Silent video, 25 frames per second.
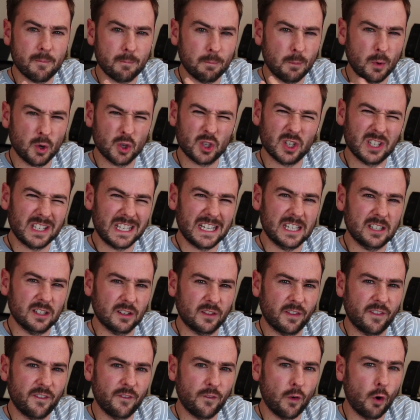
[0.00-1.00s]
much
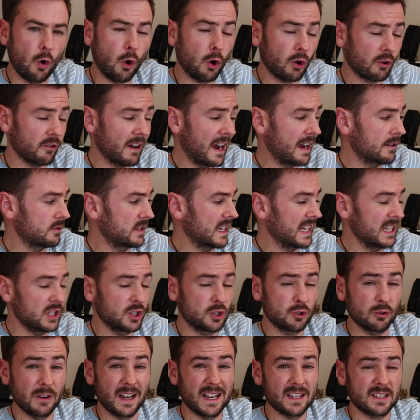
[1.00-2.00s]
needed foreground
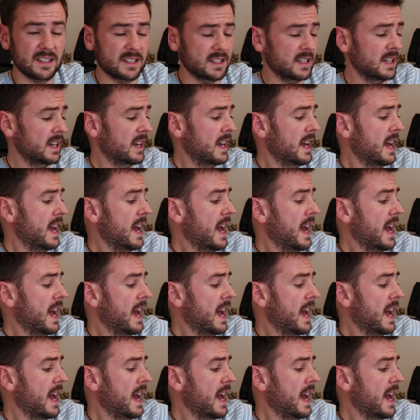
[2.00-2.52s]
interest.